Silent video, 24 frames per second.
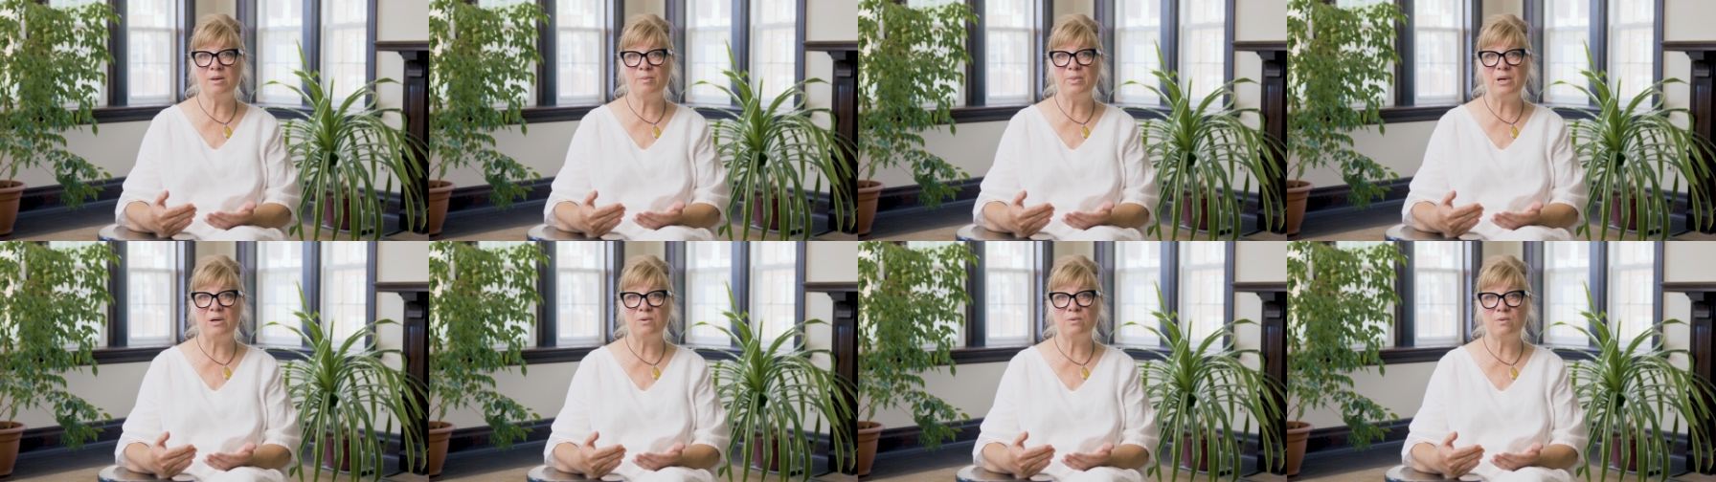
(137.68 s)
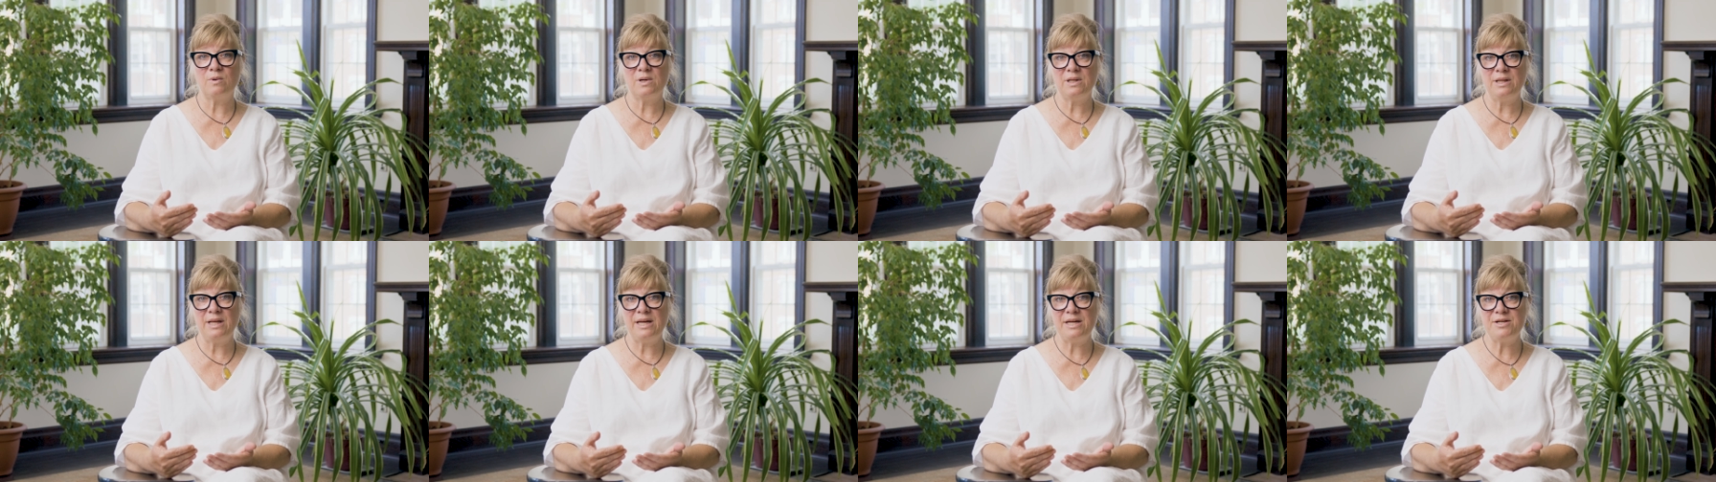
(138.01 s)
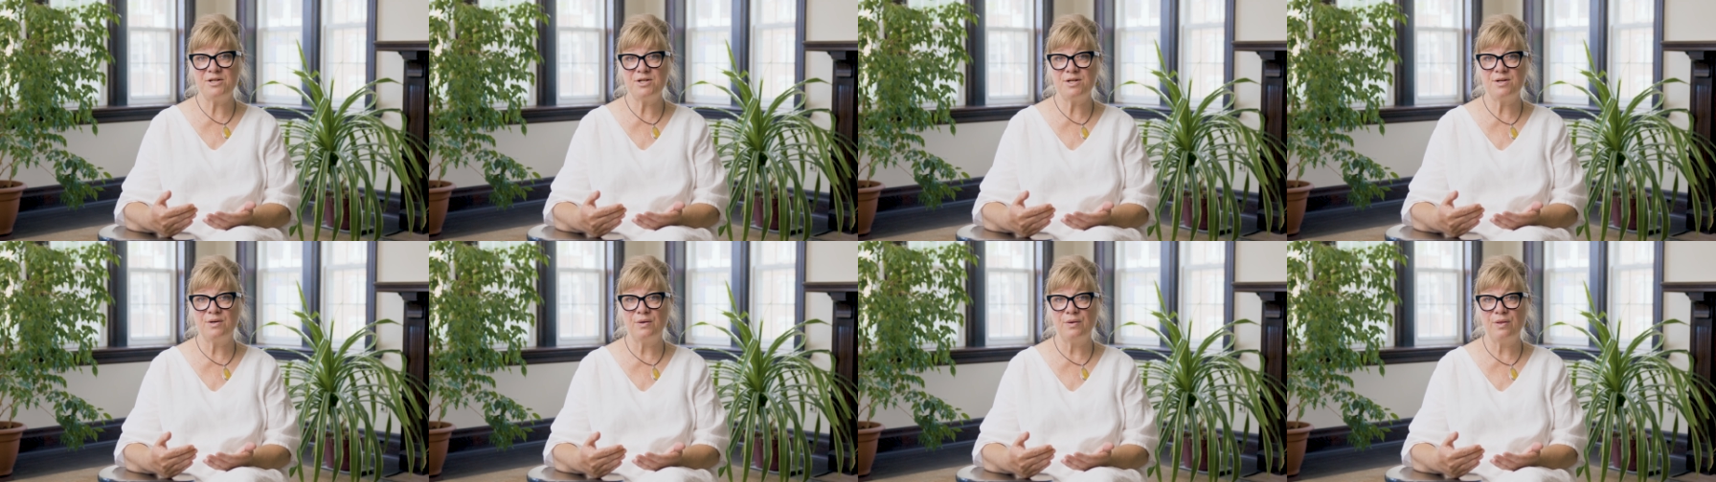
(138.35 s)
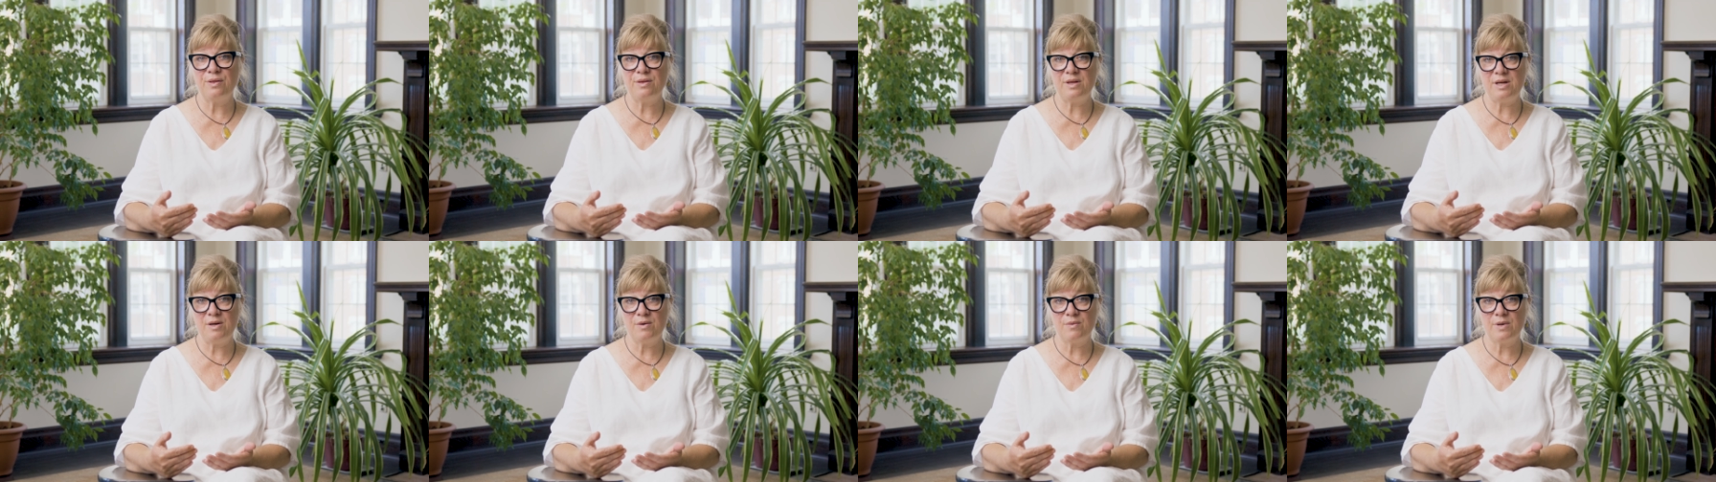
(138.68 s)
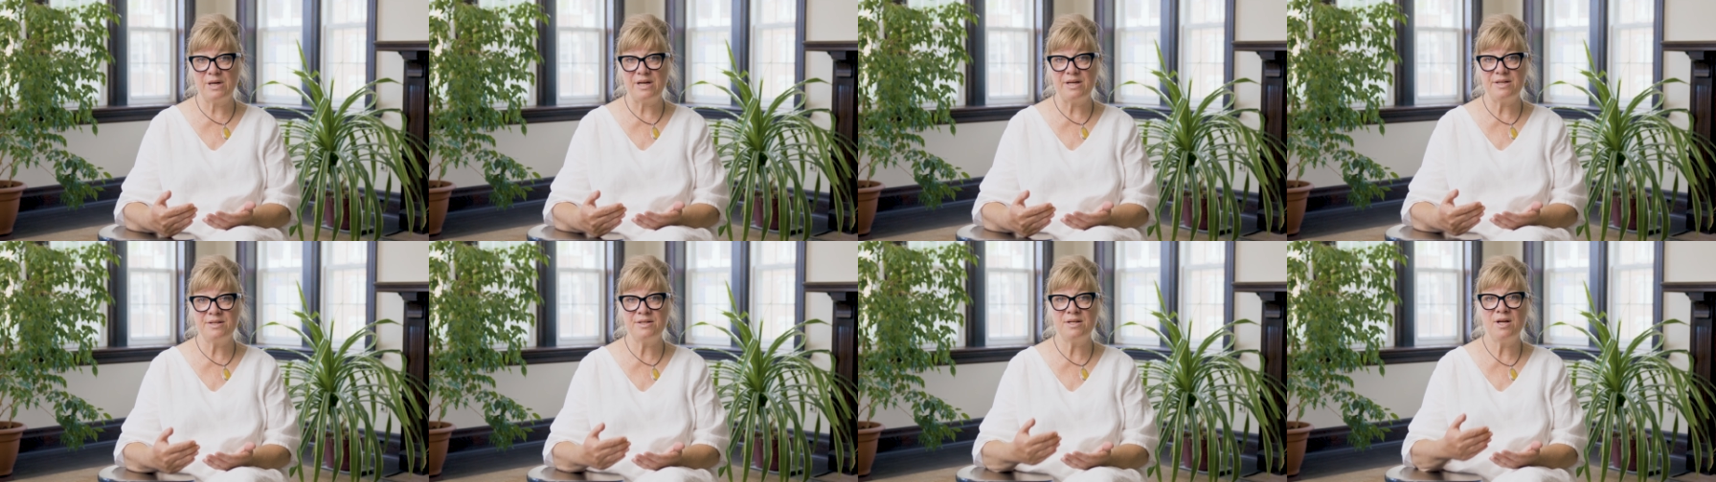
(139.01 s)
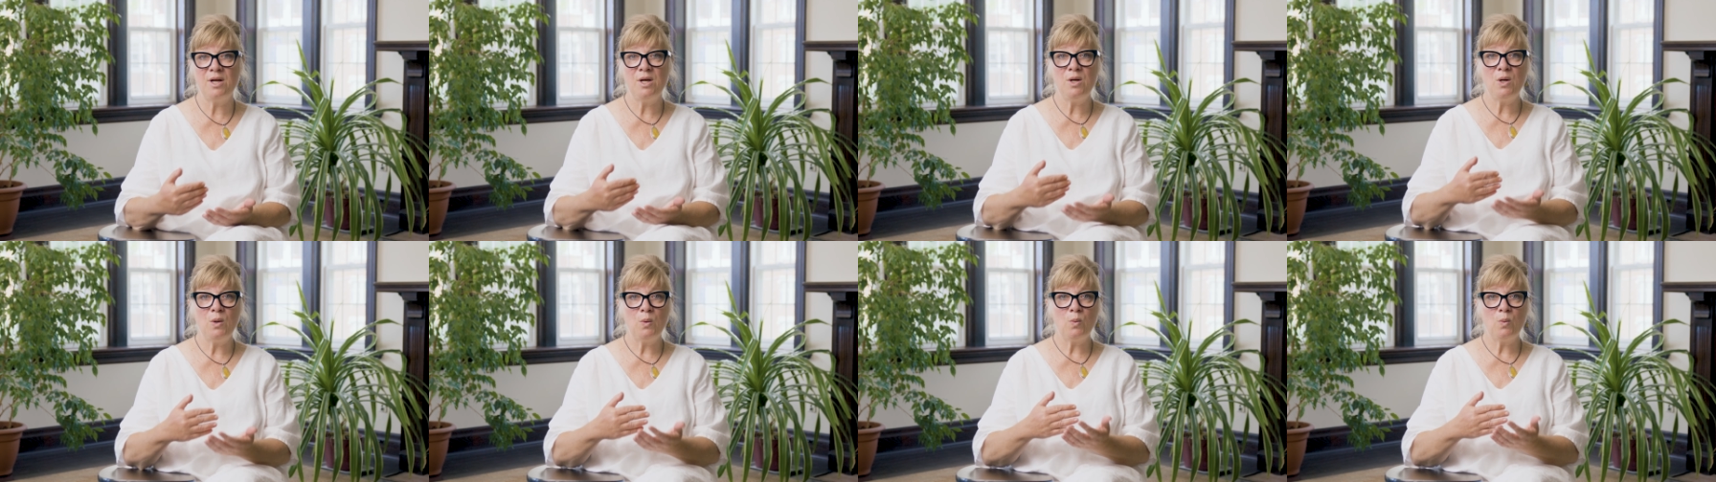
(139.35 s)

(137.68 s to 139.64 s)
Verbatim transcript: about relational theories,